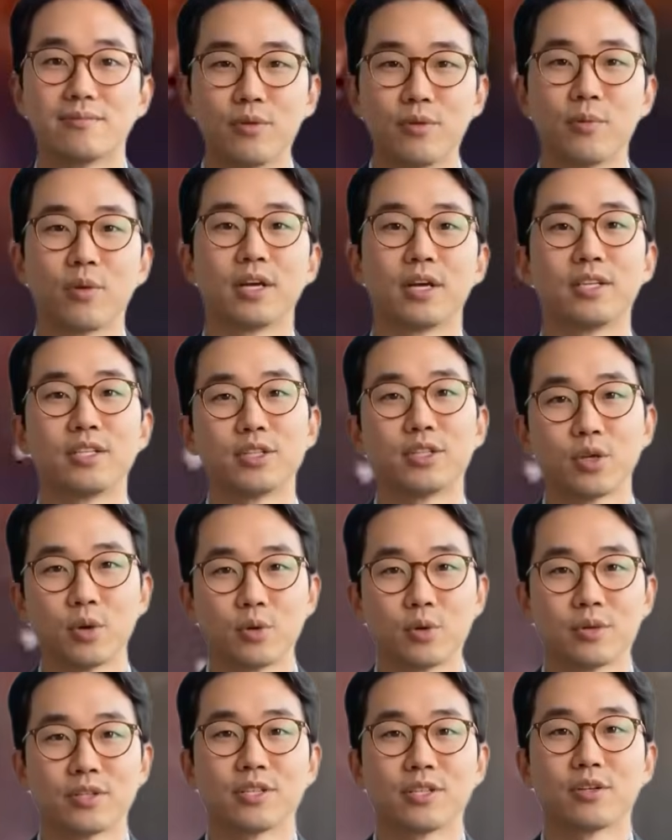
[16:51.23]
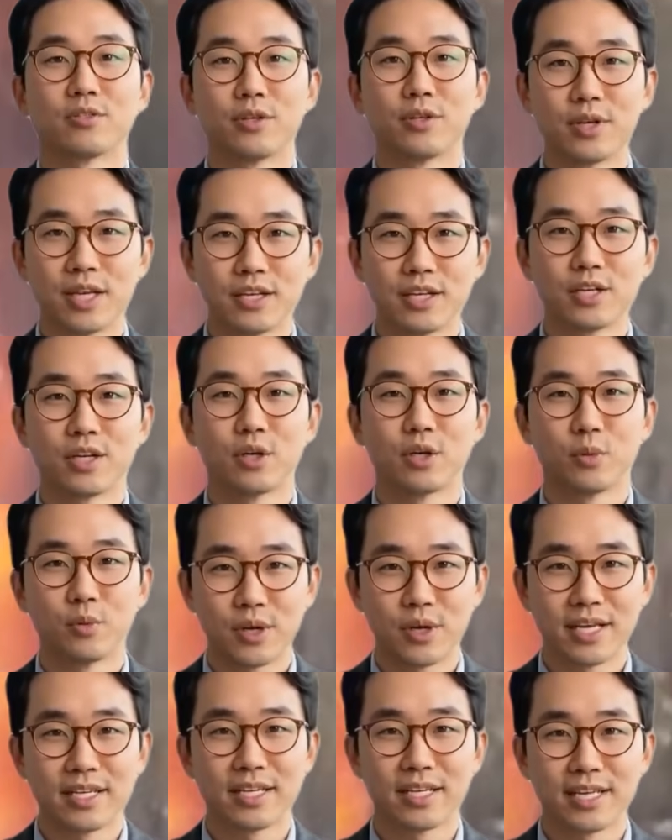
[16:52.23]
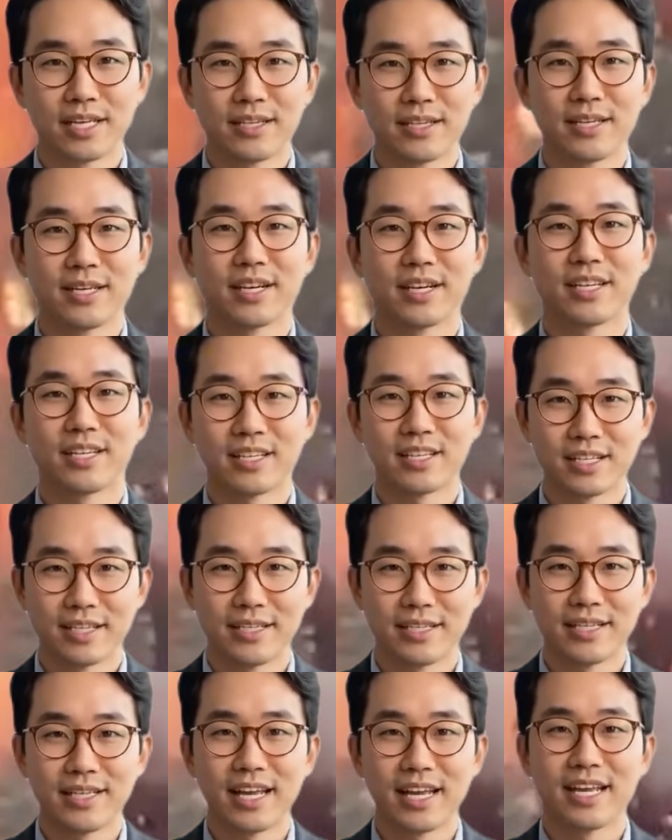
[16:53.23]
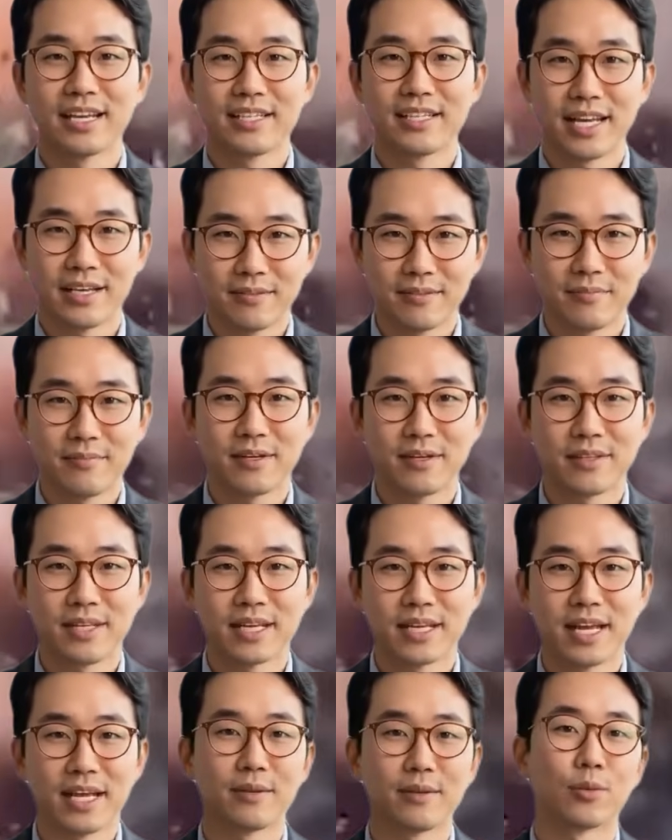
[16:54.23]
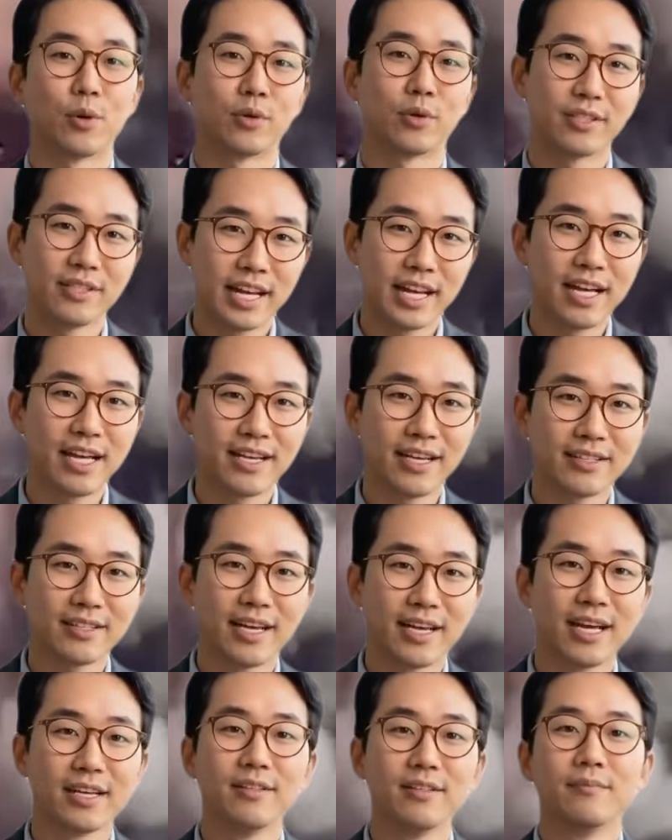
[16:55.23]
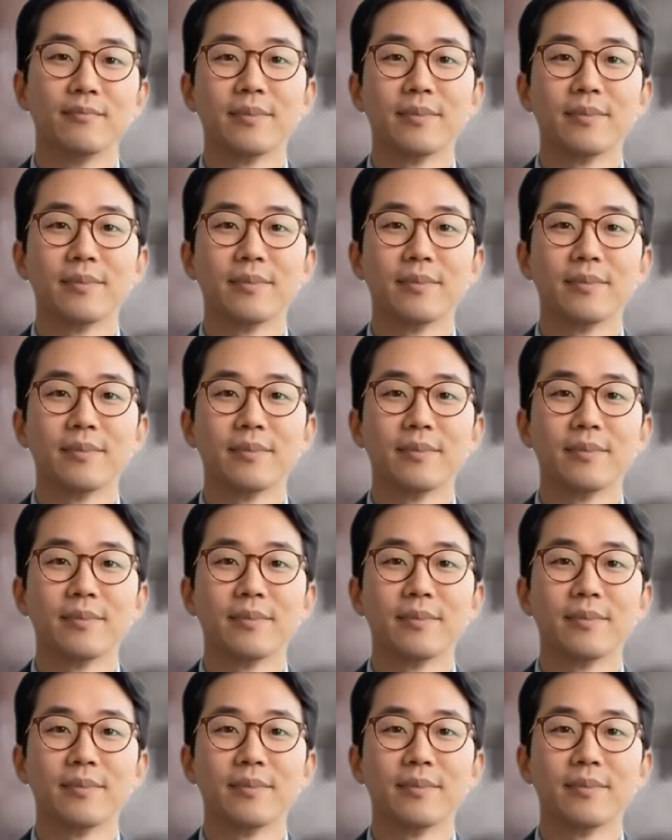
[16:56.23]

a raging internal fire in the first vehicle, while the second was reduced to scrap metal after